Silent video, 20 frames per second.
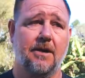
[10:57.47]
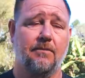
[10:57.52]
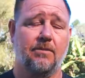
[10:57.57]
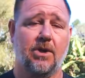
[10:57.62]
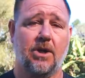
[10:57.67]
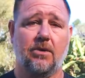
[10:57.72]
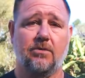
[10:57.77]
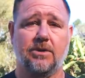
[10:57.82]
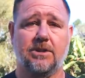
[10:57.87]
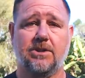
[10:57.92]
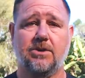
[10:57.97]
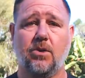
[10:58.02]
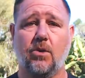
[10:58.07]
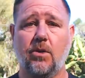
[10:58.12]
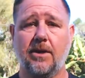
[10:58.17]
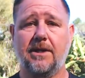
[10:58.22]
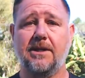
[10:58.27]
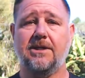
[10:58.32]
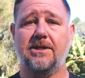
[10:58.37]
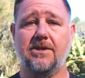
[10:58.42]
But I was
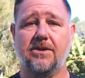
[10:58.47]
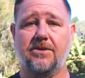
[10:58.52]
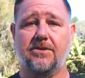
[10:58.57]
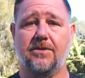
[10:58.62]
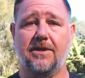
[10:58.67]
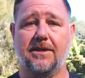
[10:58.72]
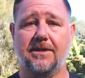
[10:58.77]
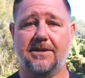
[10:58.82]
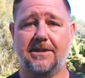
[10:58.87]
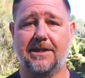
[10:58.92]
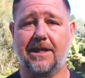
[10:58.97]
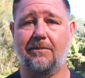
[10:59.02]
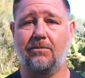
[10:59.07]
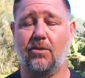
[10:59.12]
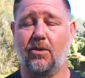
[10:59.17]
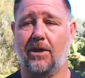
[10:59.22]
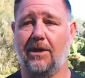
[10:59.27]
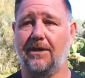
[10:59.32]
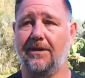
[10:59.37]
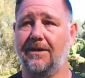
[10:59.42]
talking to
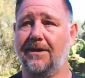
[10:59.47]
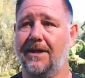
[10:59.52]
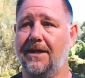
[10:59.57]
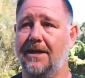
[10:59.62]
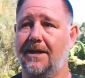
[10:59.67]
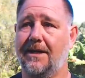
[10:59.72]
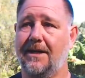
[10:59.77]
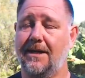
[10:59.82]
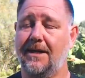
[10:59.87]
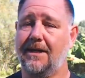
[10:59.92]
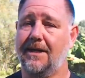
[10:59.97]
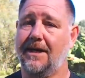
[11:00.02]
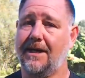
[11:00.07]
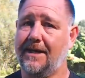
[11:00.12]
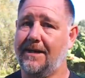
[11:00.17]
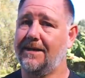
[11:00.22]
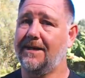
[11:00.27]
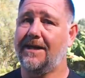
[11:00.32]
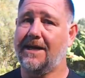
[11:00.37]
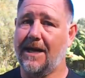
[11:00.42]
someone
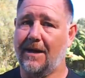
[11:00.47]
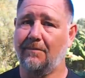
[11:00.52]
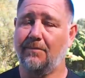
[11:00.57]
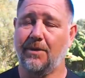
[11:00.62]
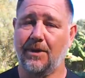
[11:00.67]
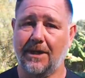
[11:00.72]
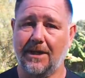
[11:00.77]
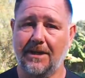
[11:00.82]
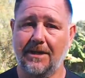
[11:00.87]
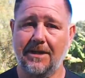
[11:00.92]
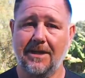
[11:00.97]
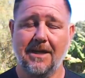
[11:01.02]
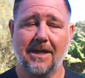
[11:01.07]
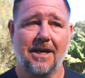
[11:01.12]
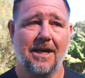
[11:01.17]
in the company,